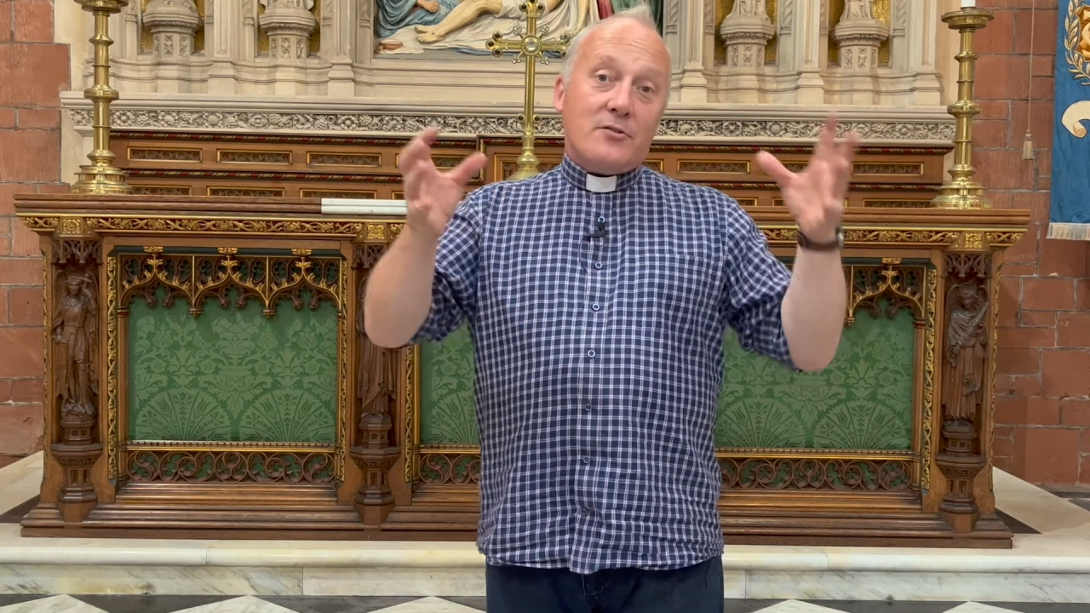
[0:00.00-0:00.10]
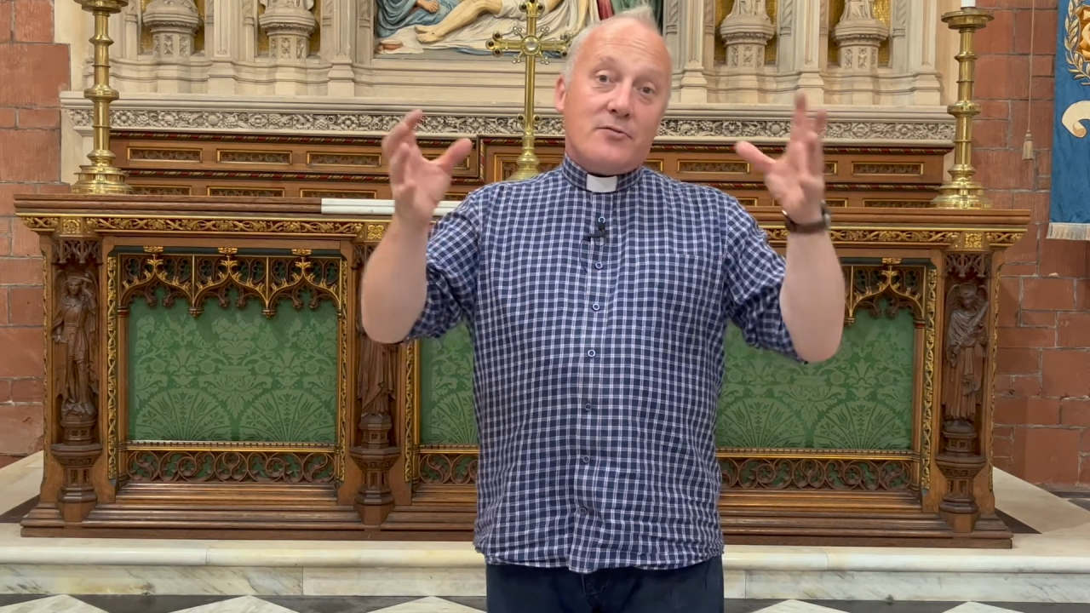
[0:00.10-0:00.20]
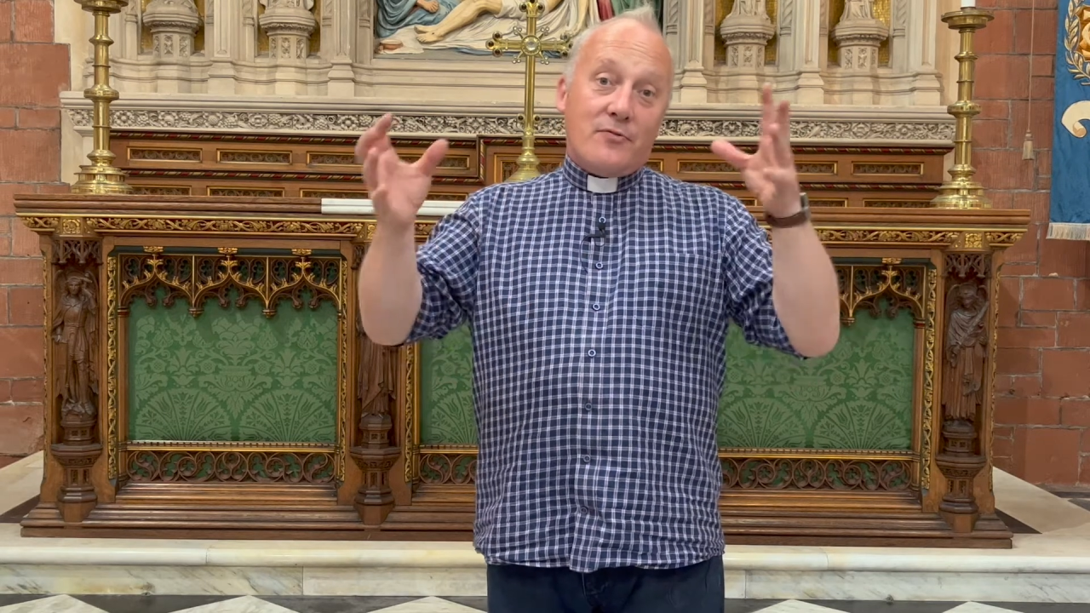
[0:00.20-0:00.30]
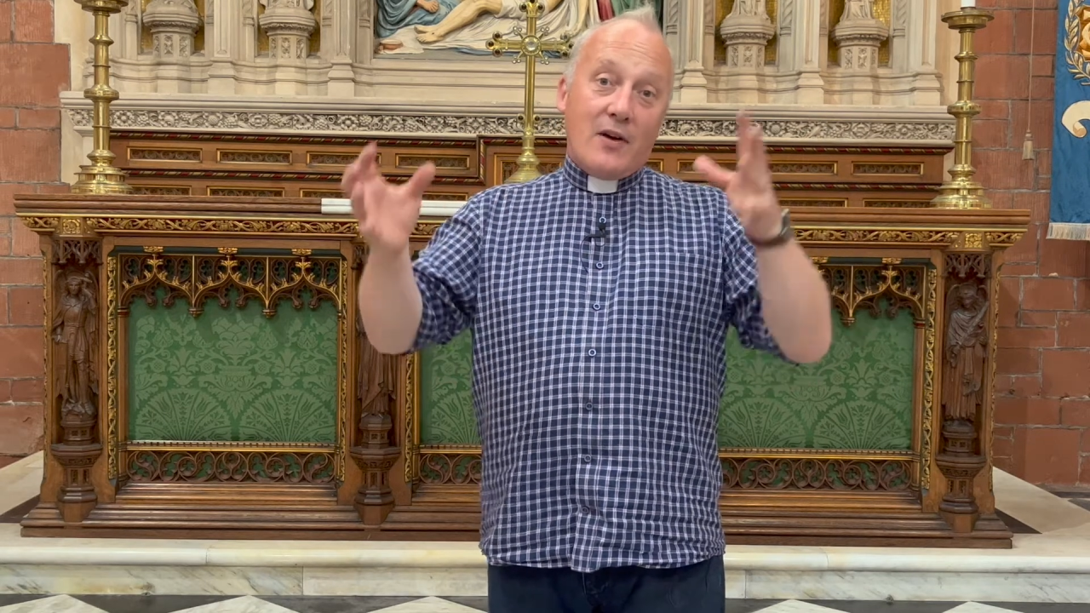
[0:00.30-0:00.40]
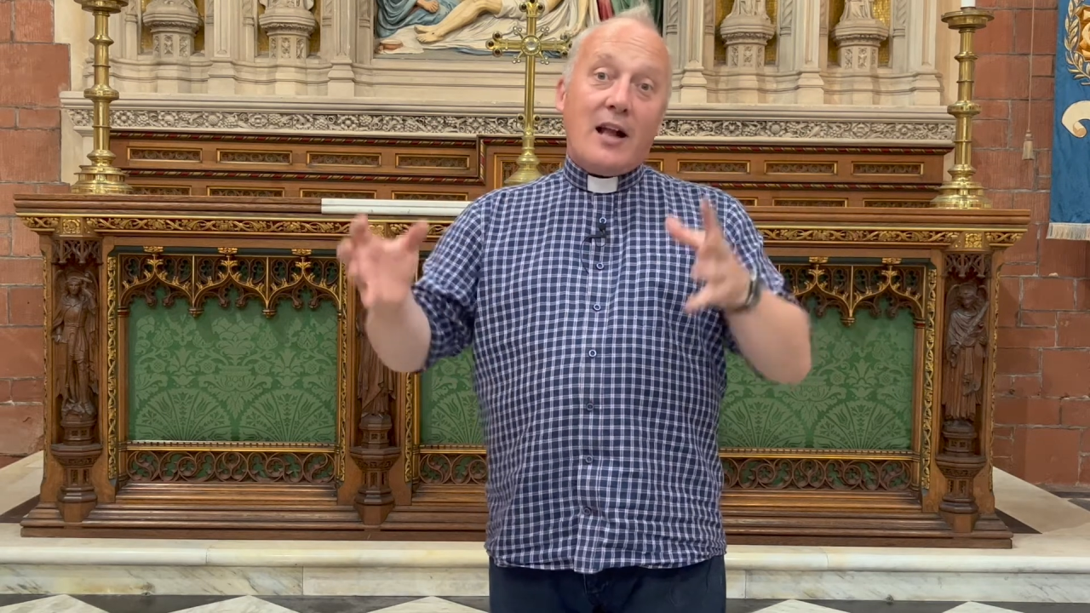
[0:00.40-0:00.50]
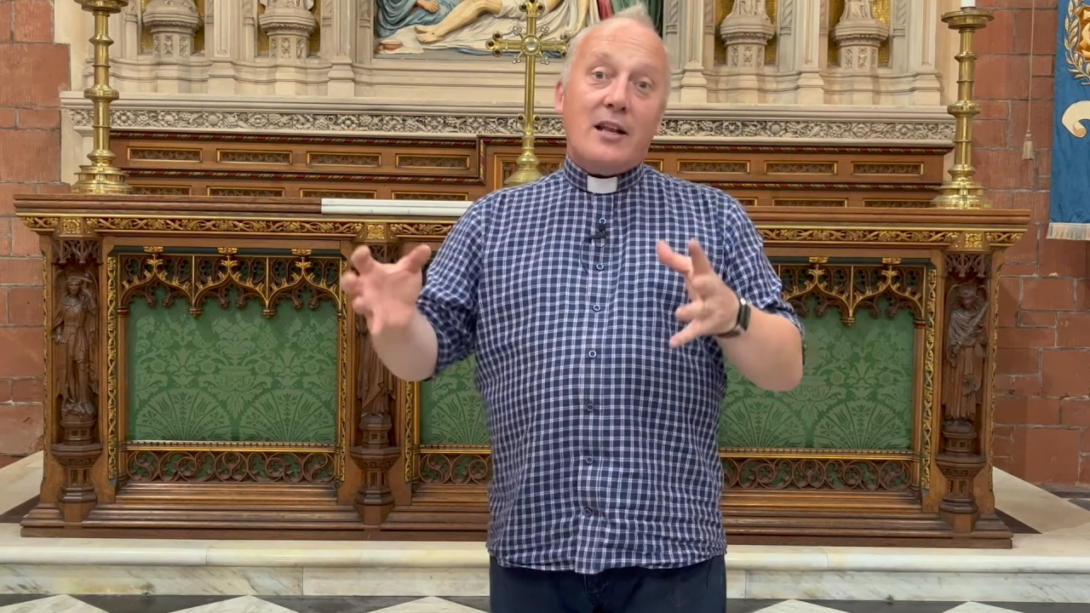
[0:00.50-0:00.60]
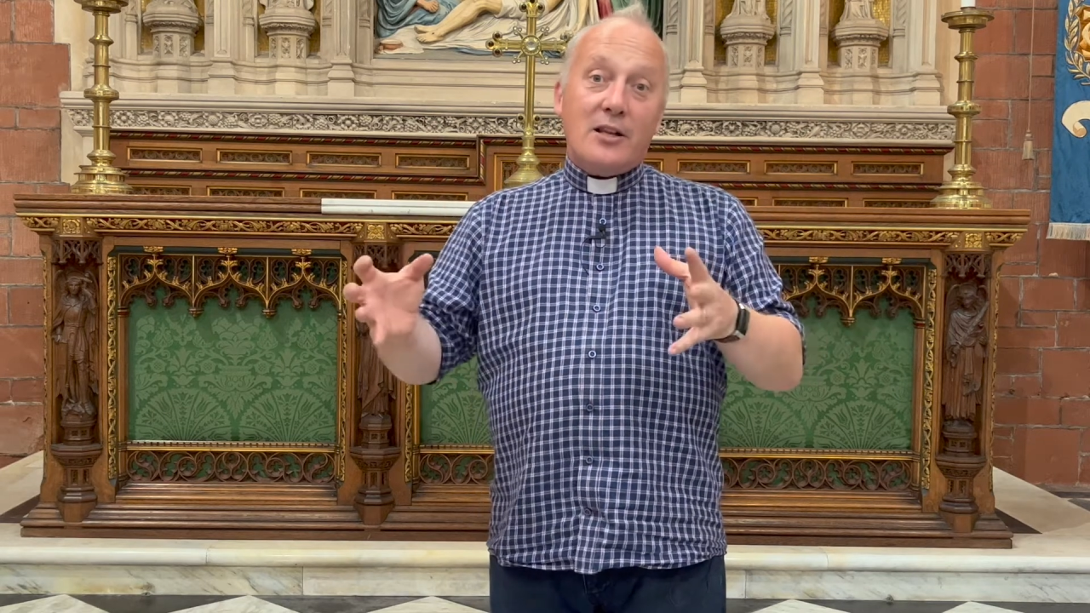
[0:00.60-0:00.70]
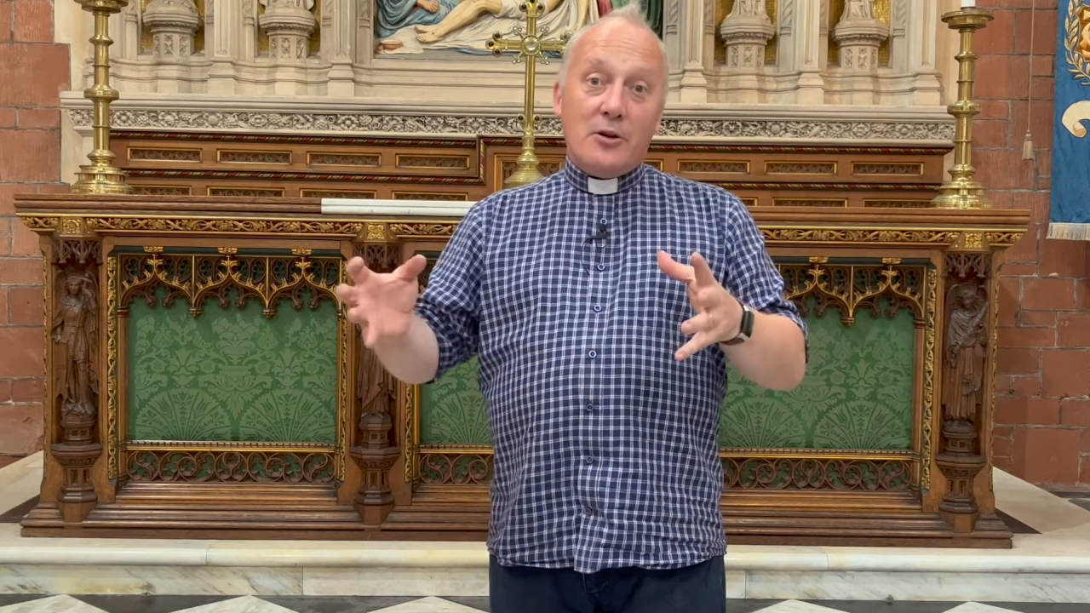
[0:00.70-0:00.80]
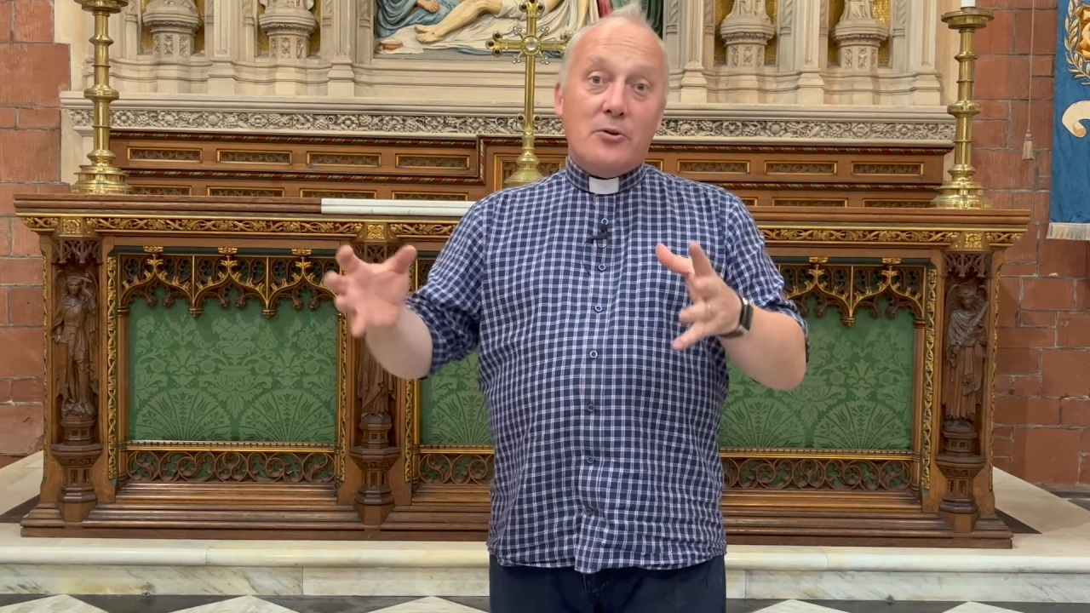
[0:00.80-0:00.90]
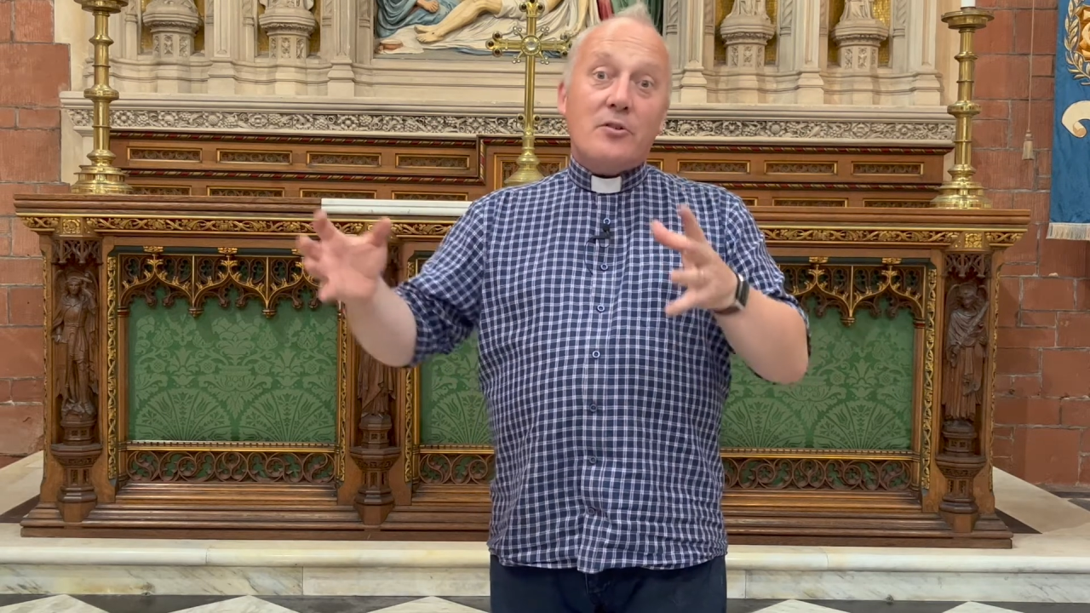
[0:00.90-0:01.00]

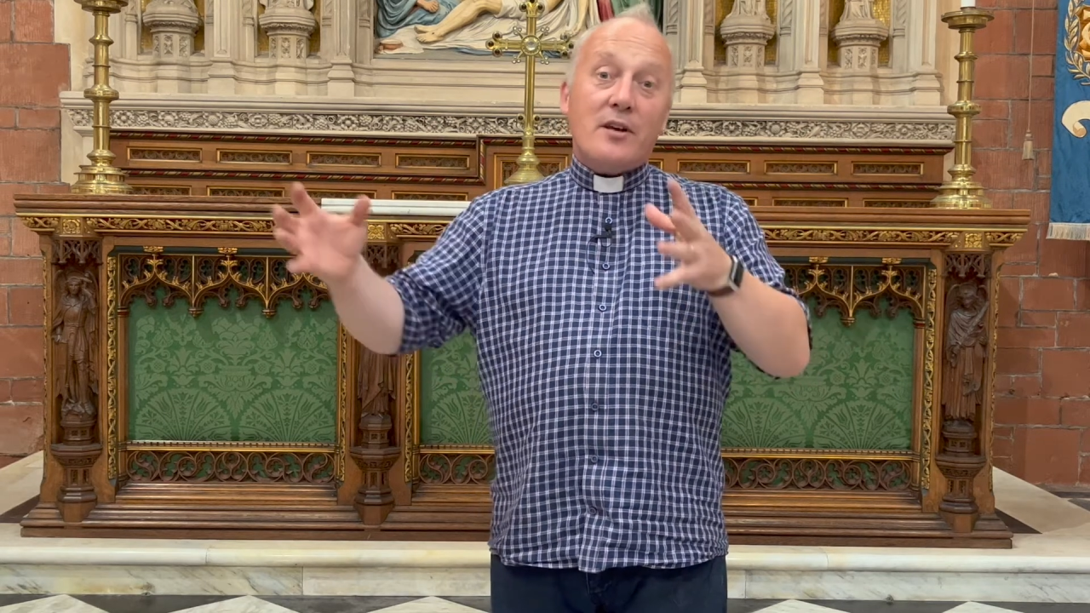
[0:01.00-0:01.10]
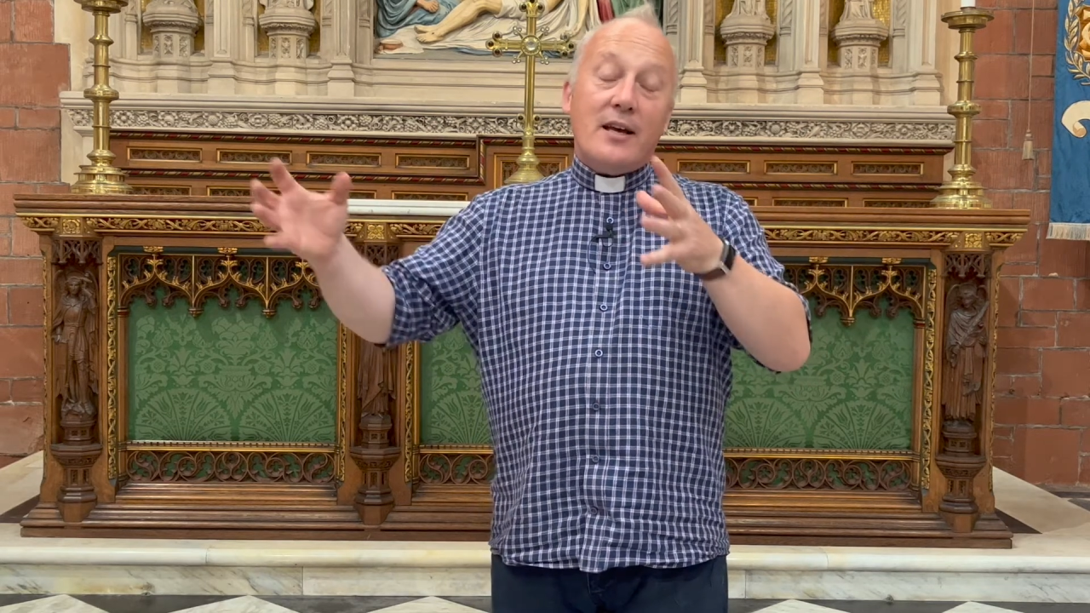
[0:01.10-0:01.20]
valued